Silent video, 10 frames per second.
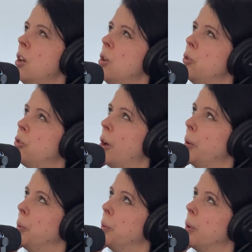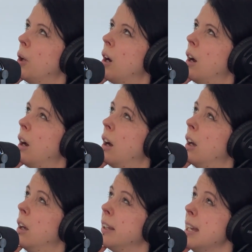So
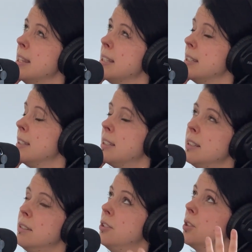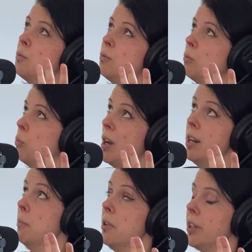again, this is just one
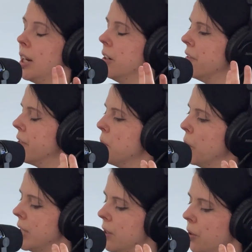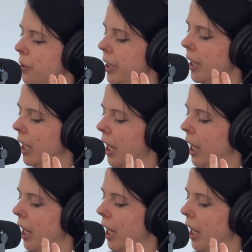number that I heard from one story,